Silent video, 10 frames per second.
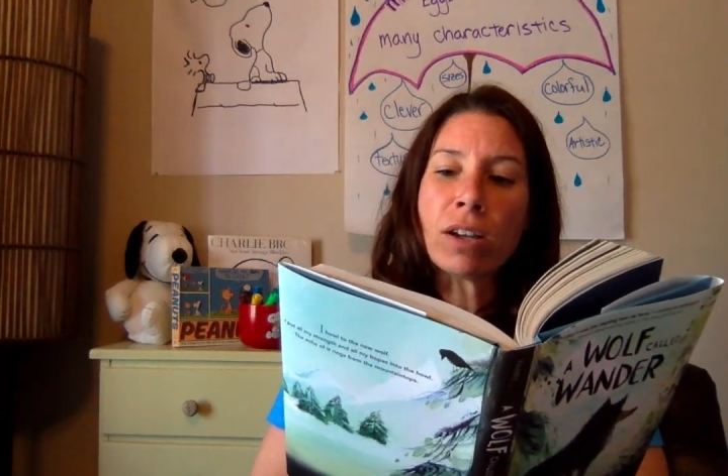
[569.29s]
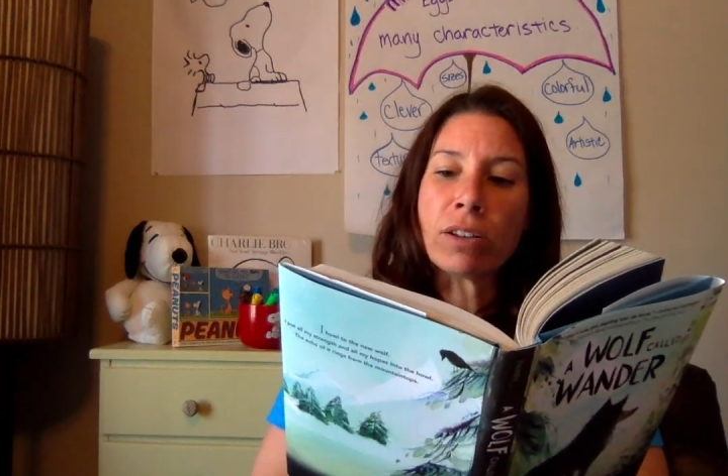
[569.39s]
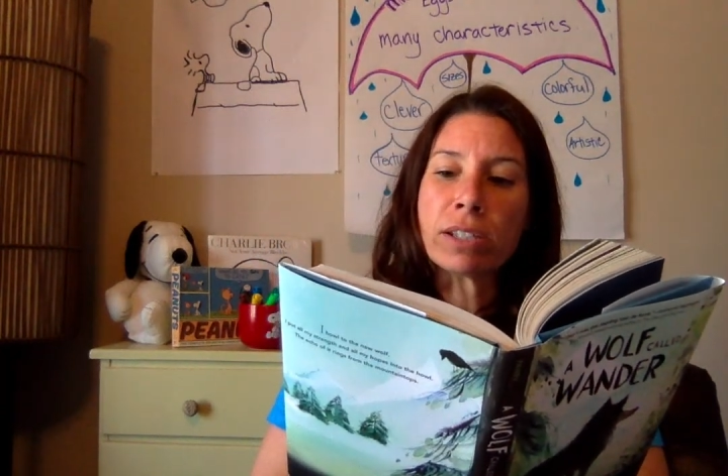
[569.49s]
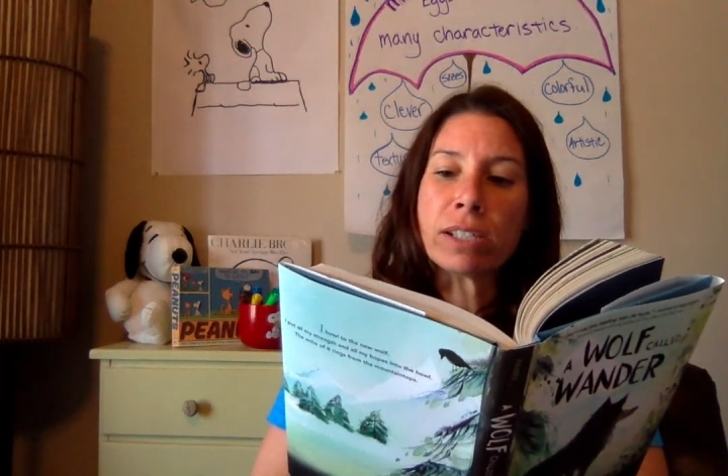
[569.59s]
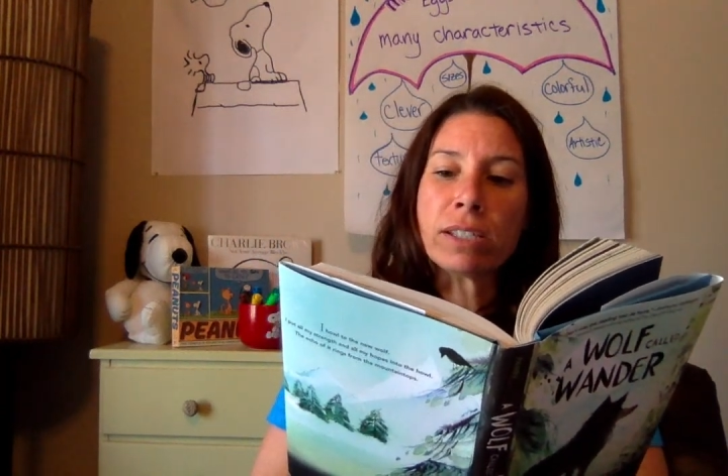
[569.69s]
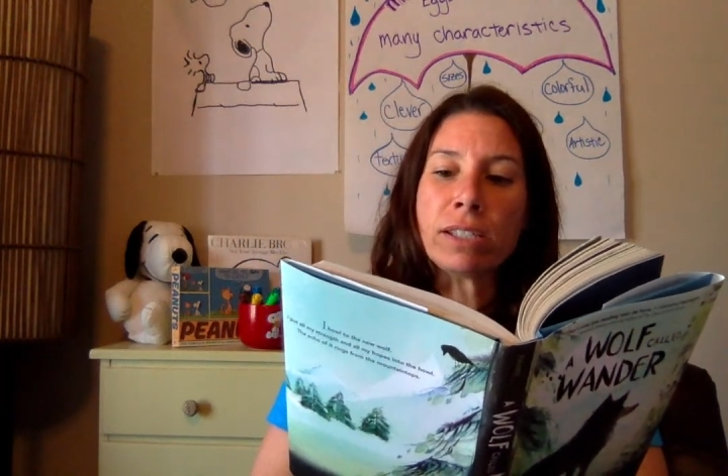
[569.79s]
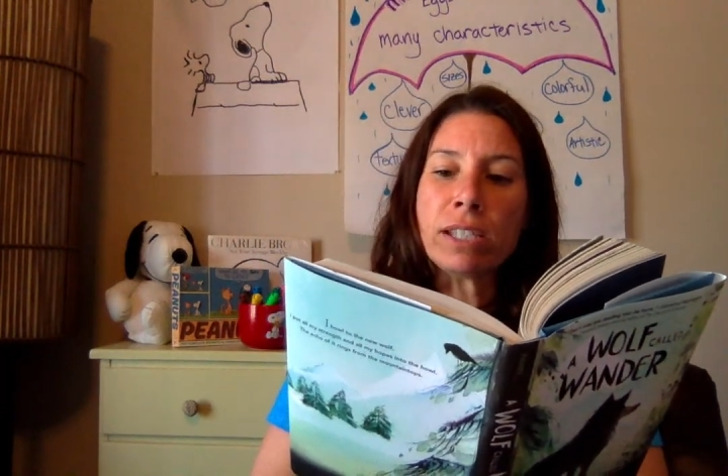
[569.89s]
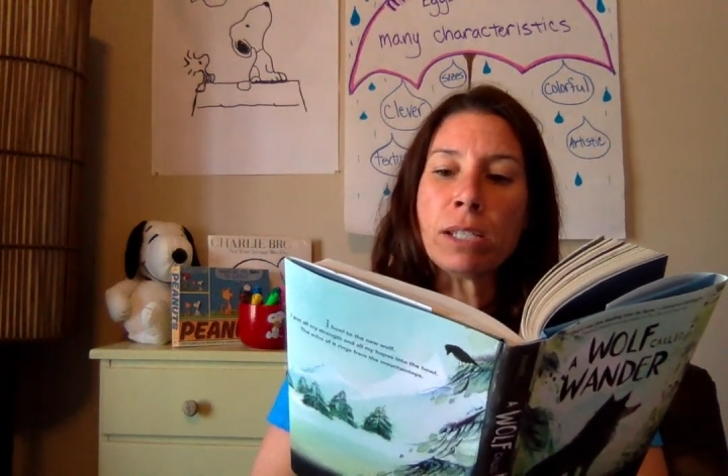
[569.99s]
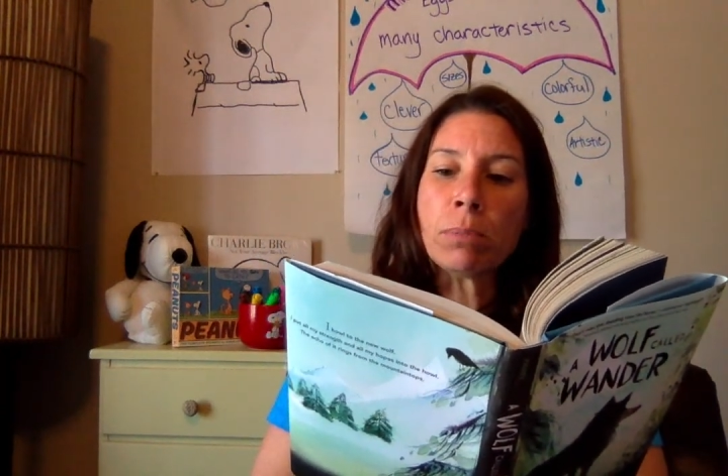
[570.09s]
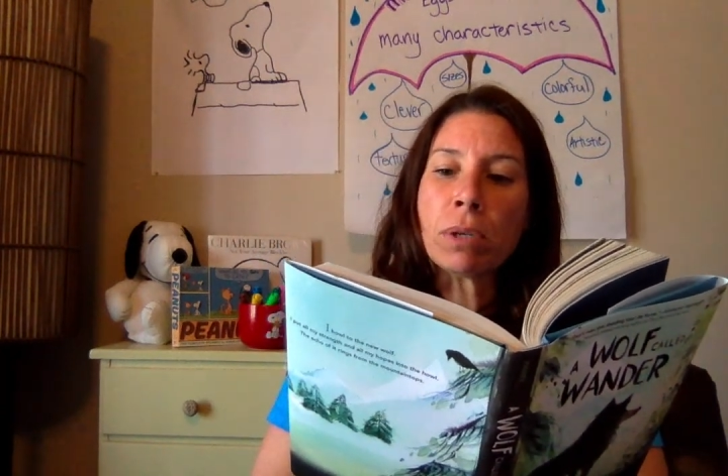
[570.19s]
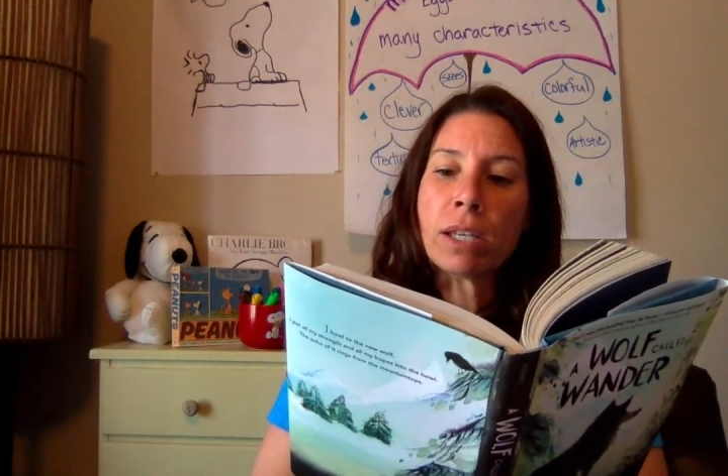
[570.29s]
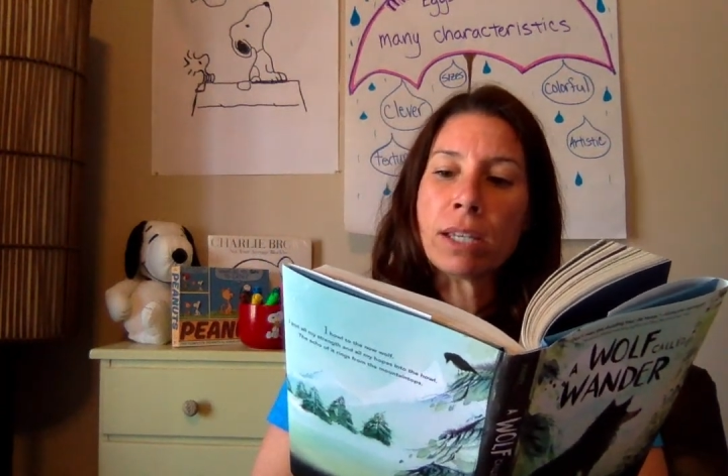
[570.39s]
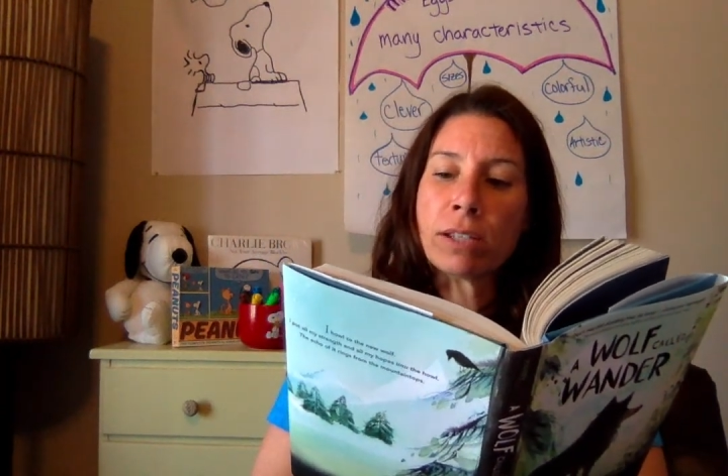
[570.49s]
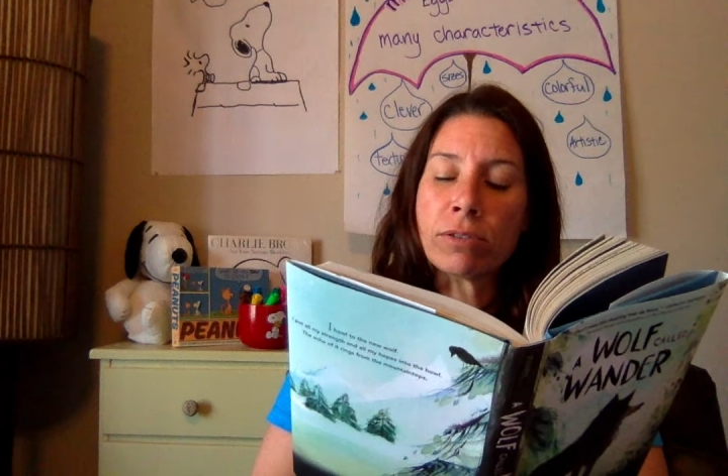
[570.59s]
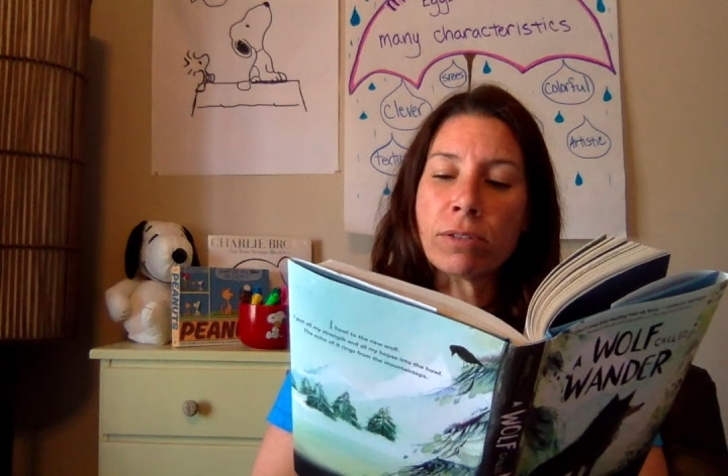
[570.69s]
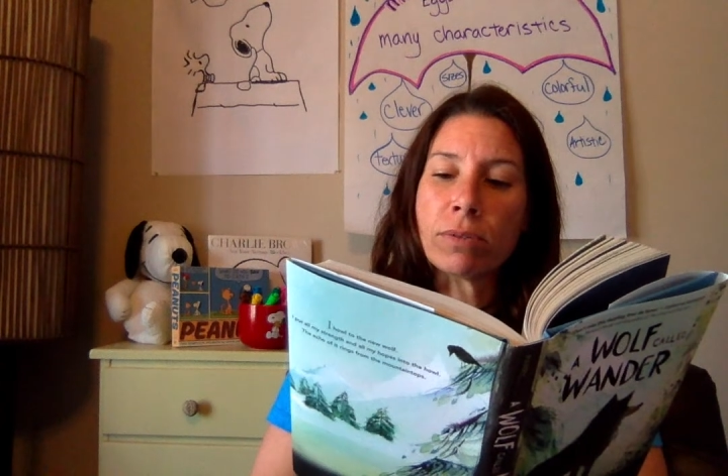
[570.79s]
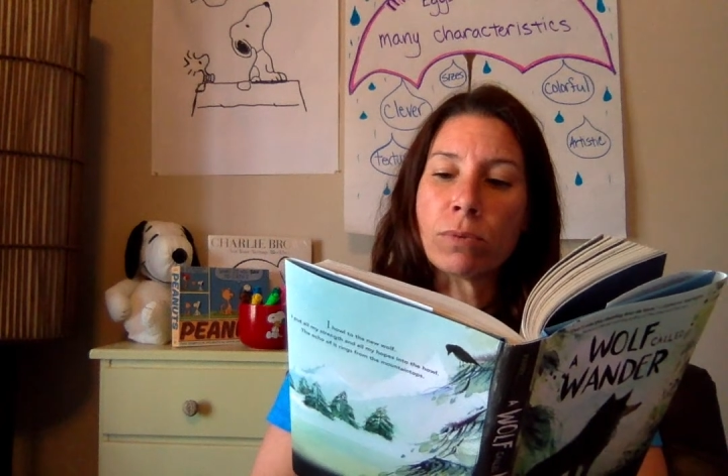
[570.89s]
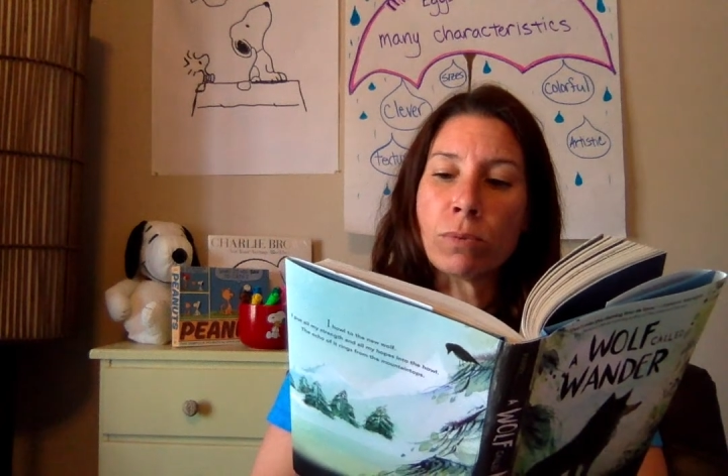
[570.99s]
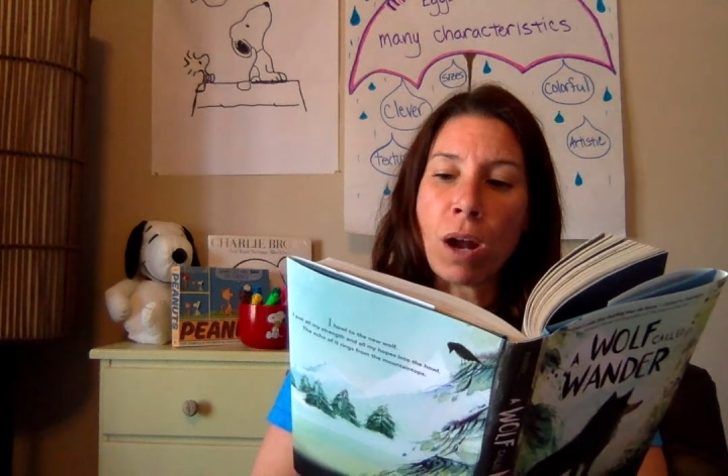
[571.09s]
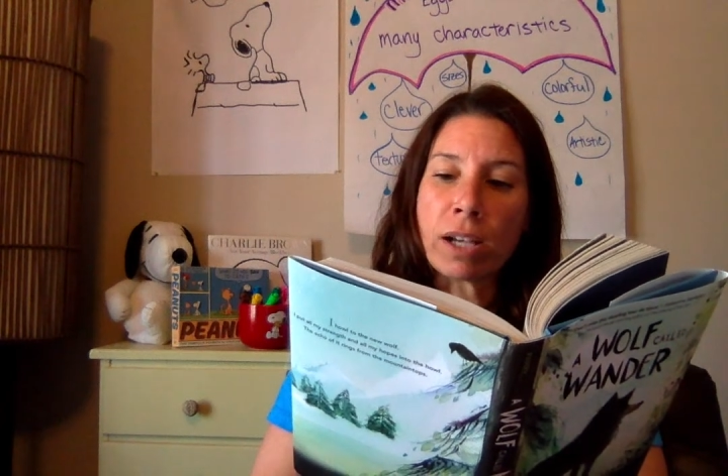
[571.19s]
on the steep,
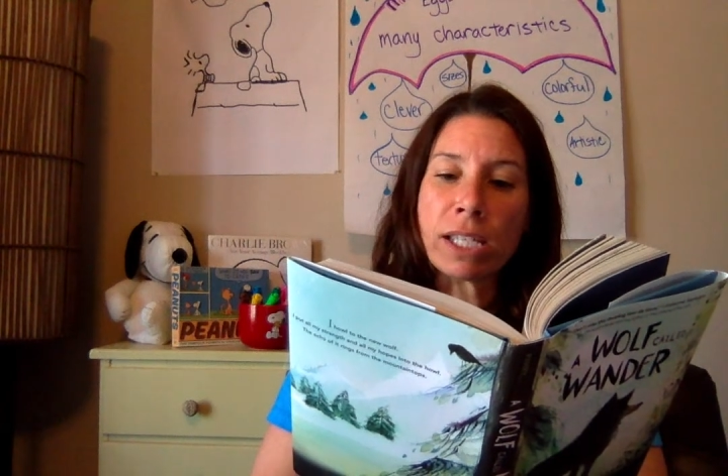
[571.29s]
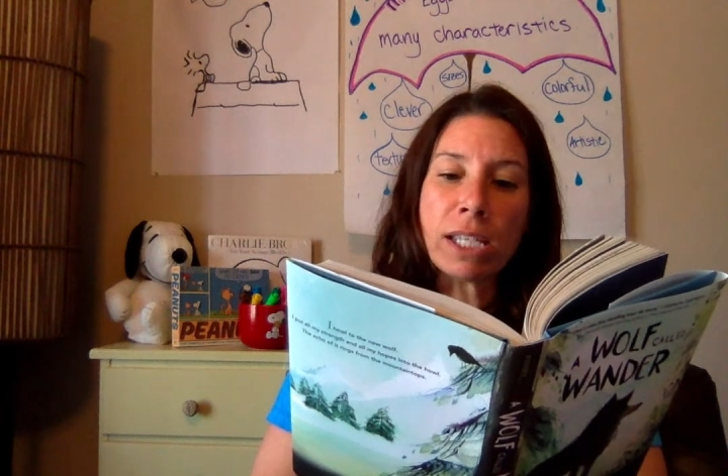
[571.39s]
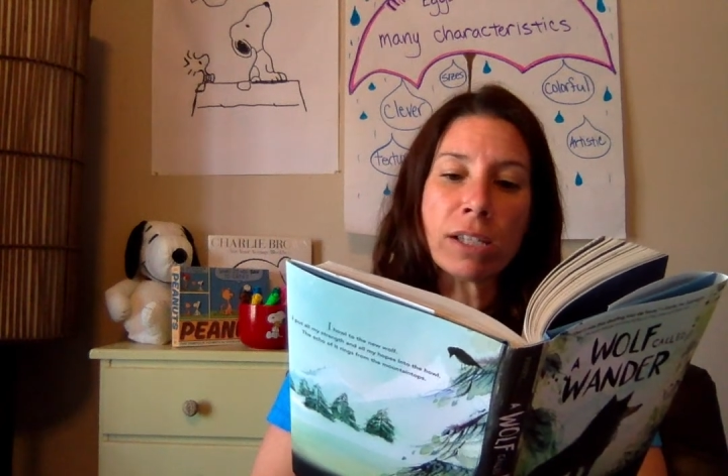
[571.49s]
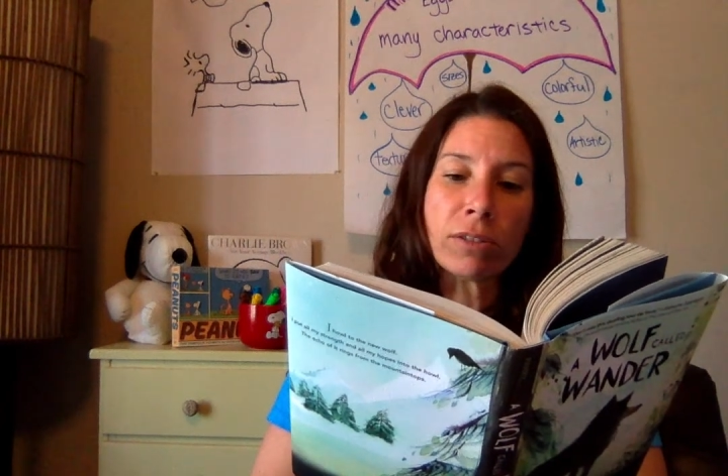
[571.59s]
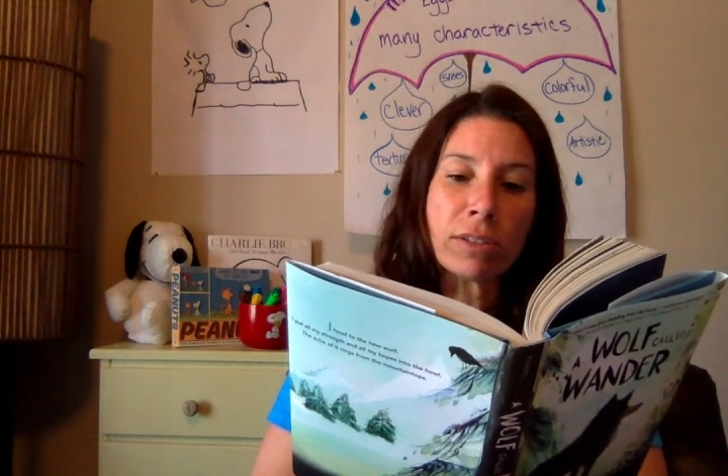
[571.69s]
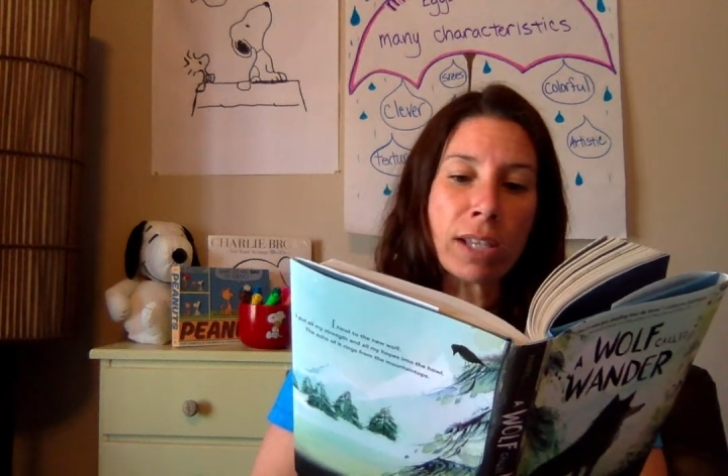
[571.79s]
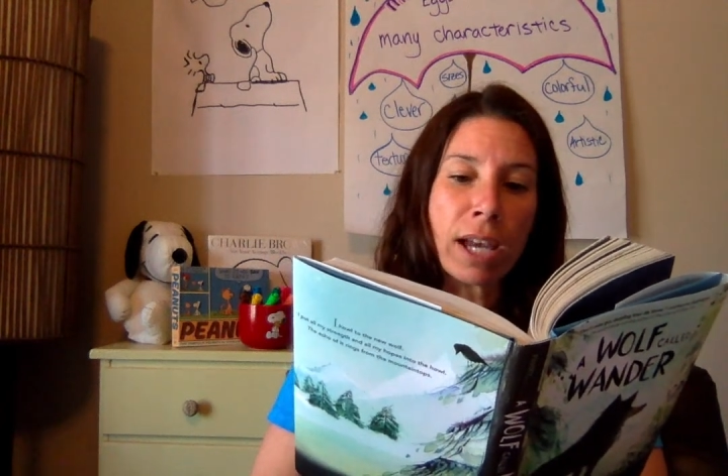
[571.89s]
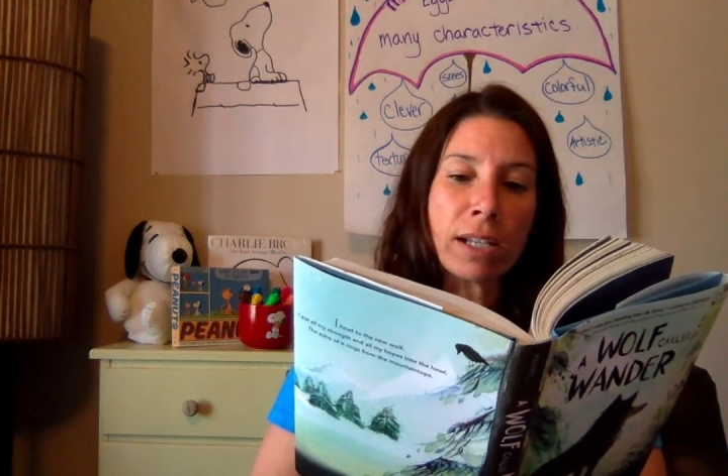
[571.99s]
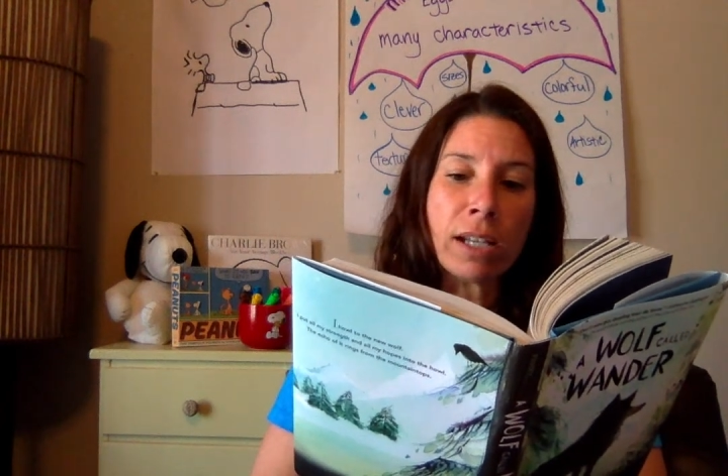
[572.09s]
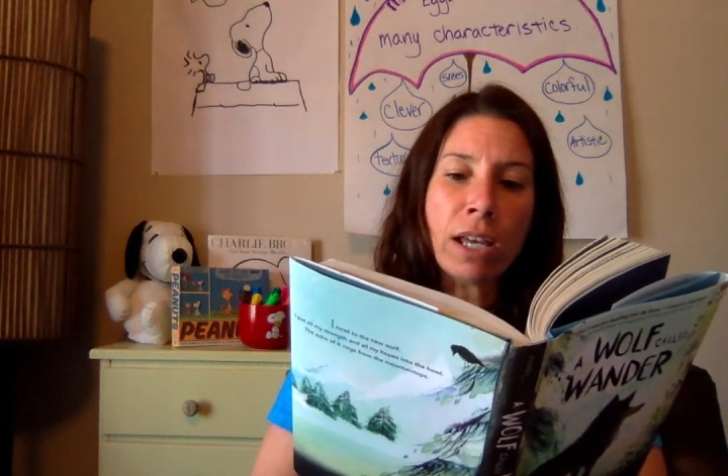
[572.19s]
rocky hillside.